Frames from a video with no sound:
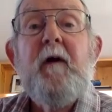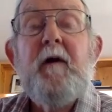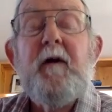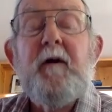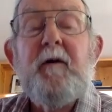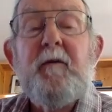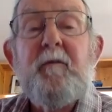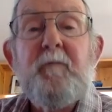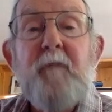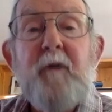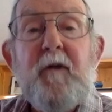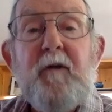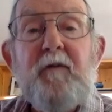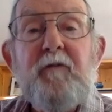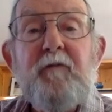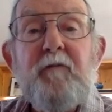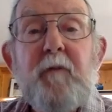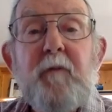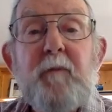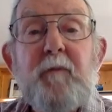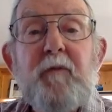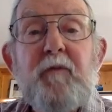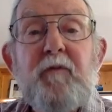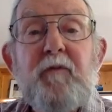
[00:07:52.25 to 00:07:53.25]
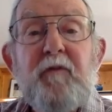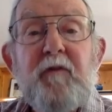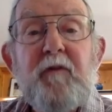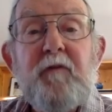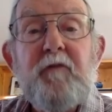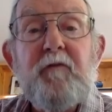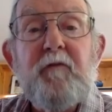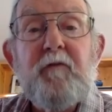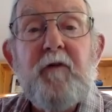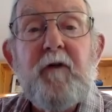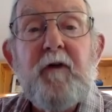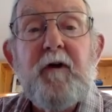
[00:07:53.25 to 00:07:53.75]
It must
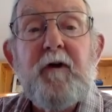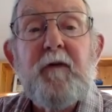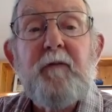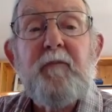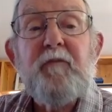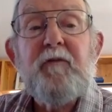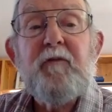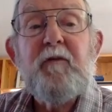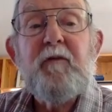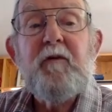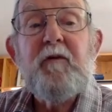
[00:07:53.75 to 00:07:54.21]
represent tribes